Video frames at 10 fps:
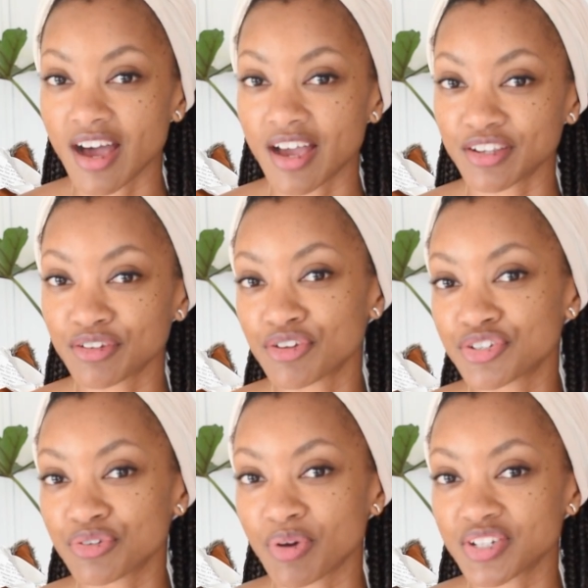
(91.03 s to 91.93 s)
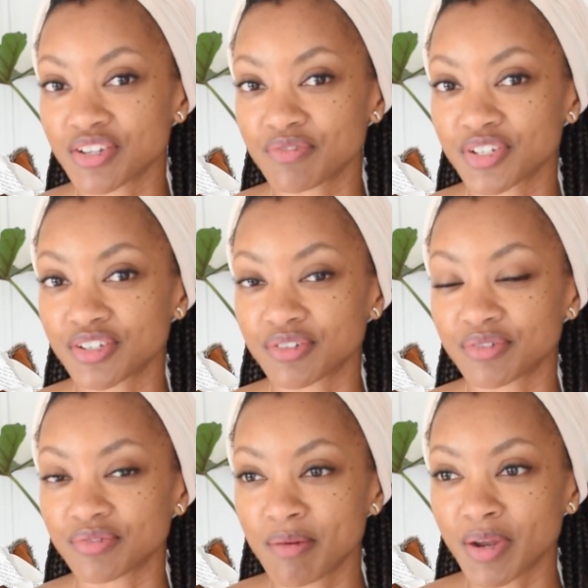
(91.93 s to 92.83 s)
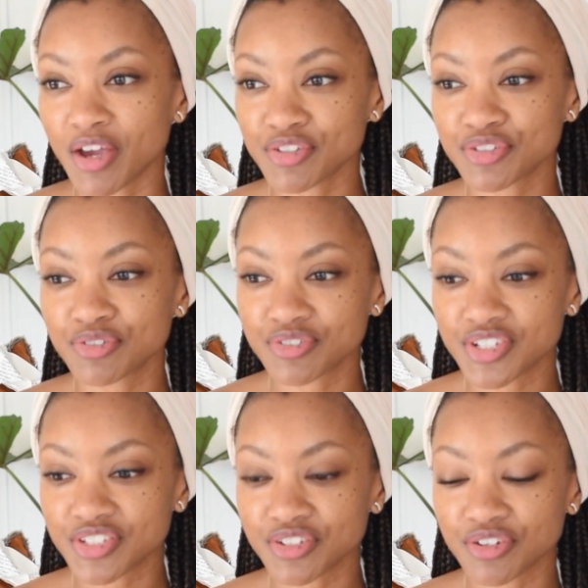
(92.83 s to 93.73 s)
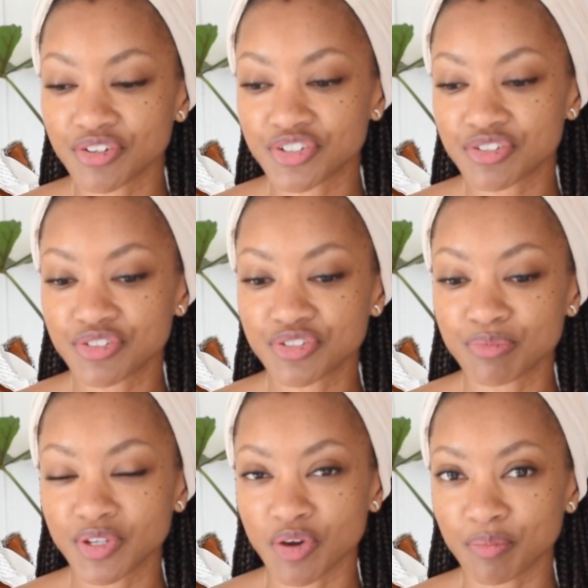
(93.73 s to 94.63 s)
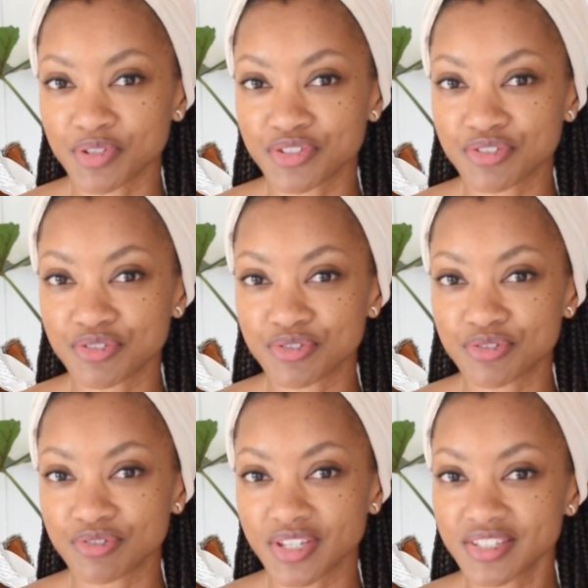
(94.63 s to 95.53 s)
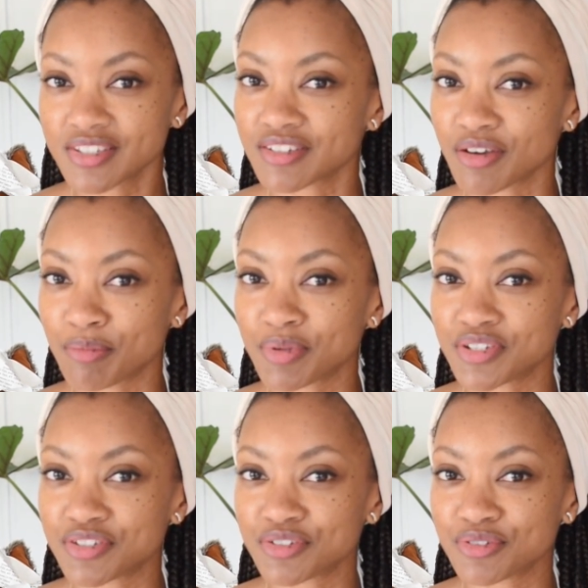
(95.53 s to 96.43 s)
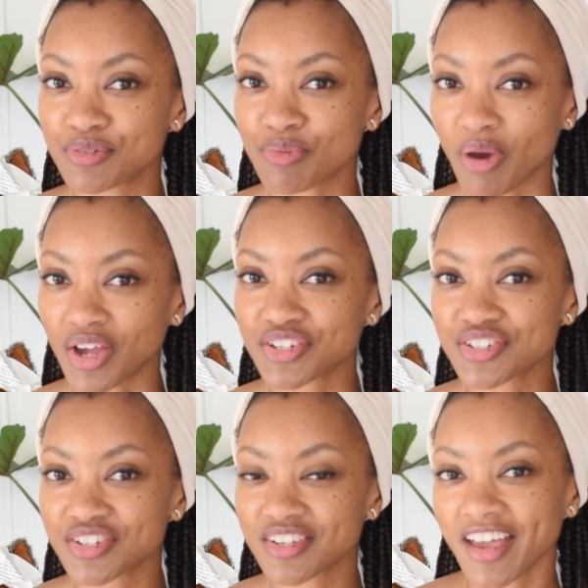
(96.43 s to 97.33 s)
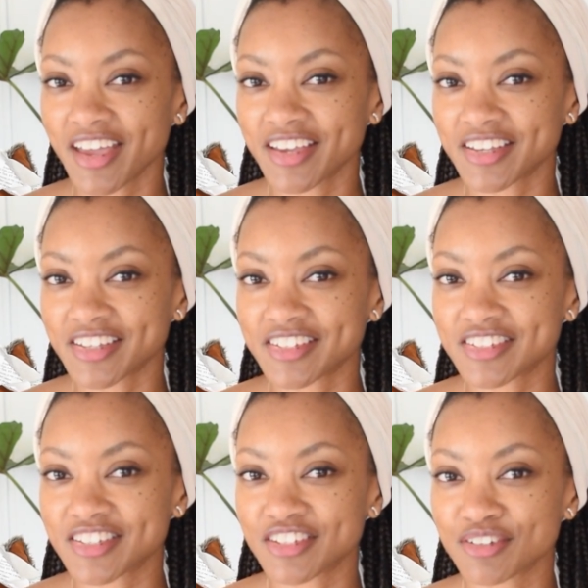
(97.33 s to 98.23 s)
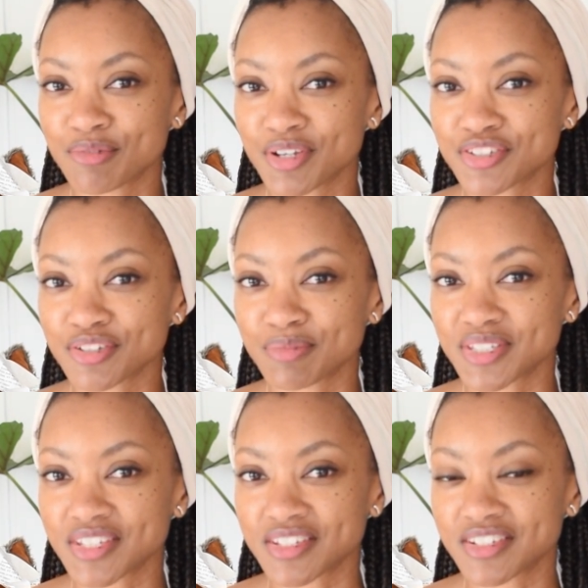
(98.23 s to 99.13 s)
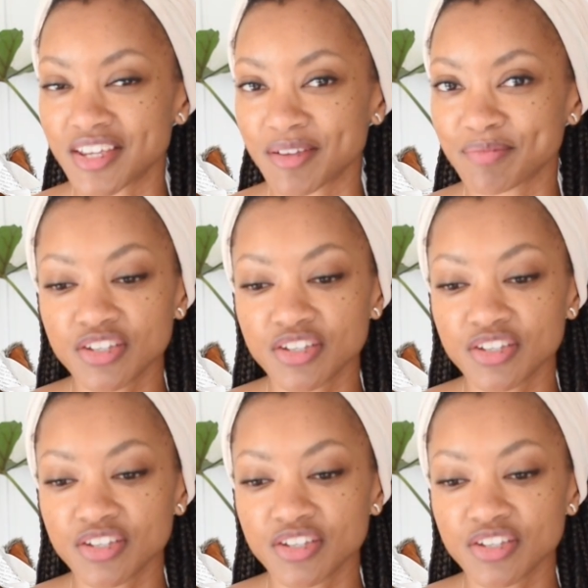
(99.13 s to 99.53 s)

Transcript: I encourage you to watch that video, but I also just encourage you to be open to listen, open to watch, and hear what is going to be said today.